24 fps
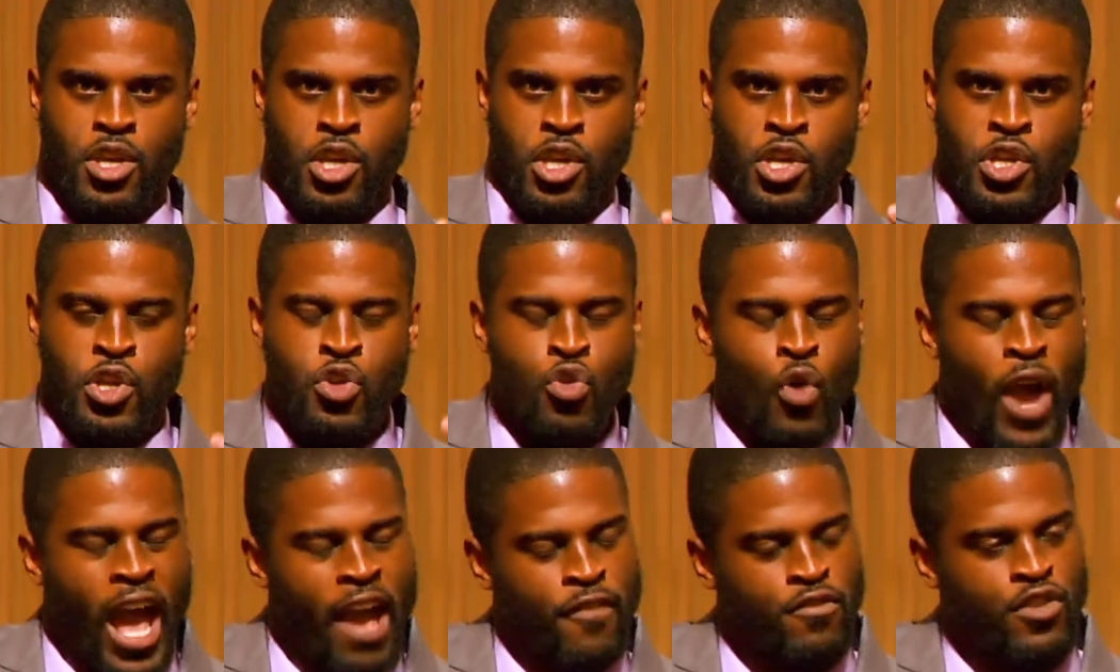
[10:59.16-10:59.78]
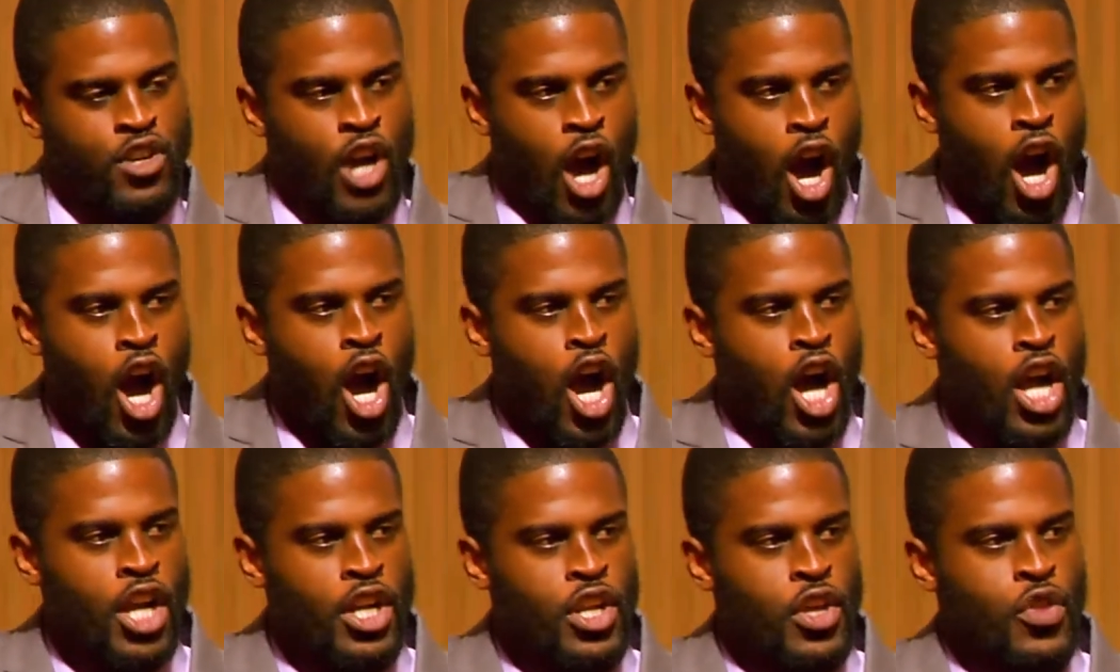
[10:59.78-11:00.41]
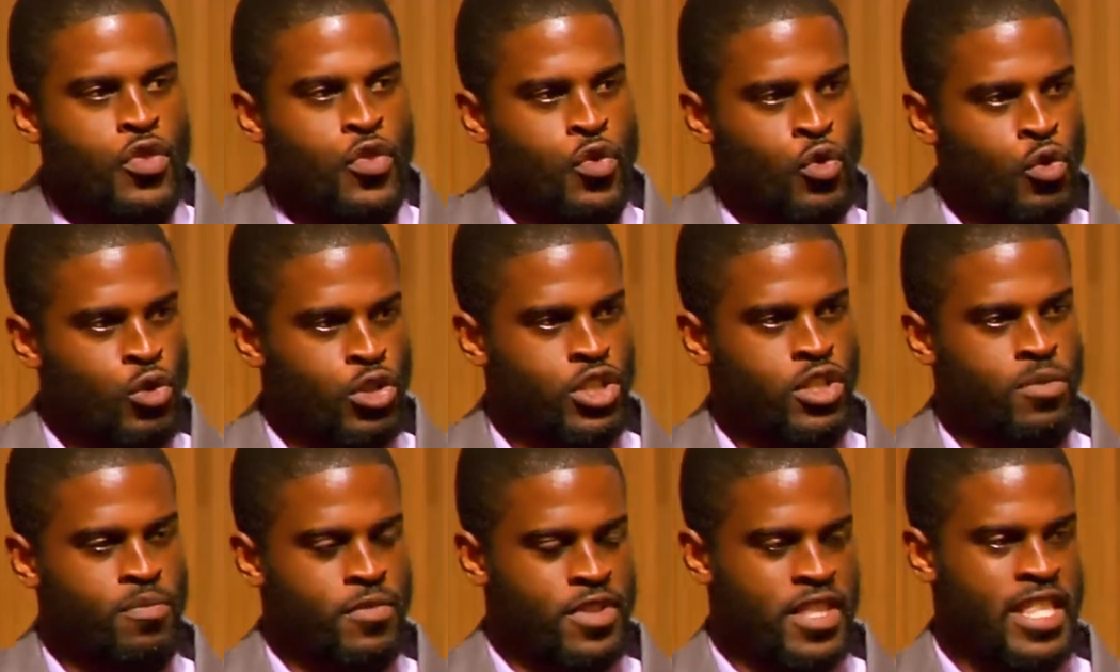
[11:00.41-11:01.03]
You have gone through
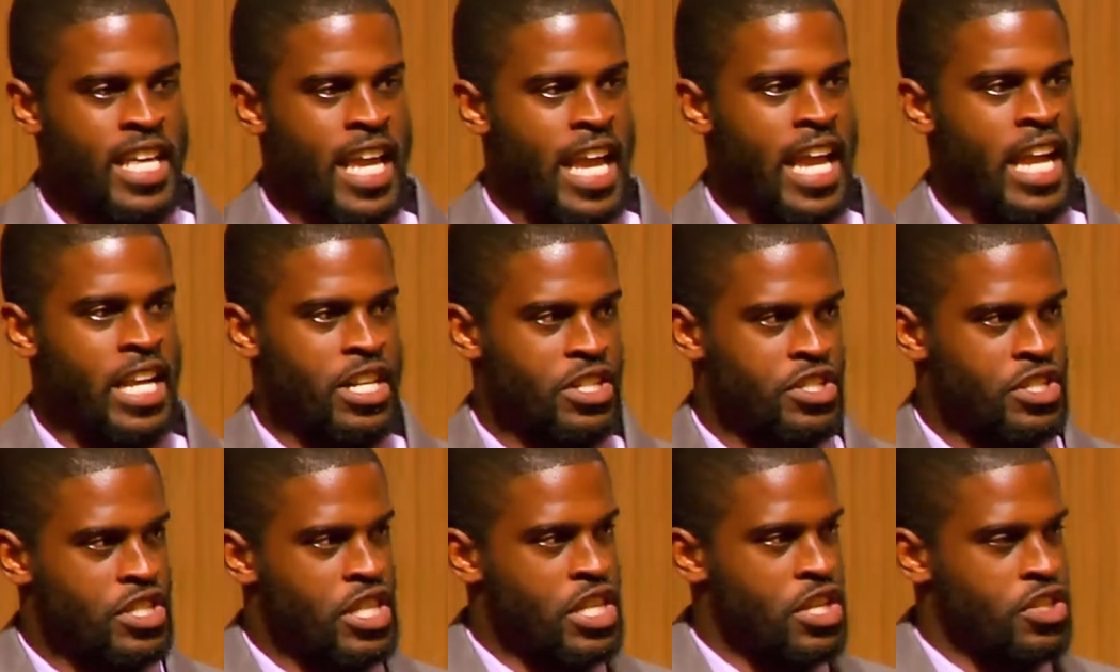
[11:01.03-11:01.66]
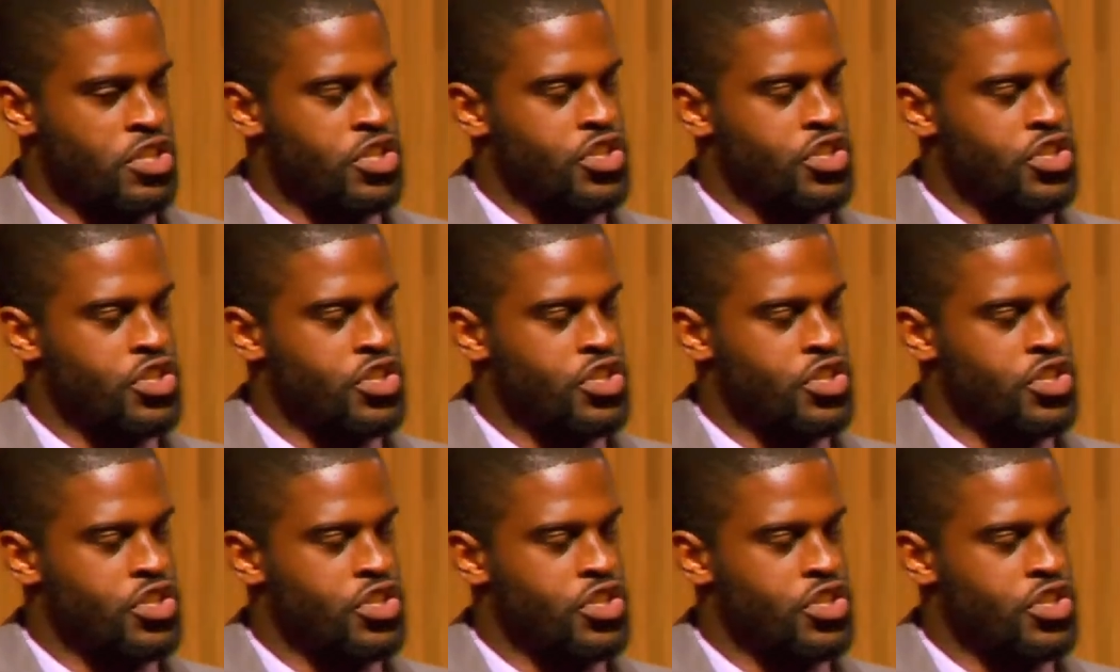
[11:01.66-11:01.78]
some things this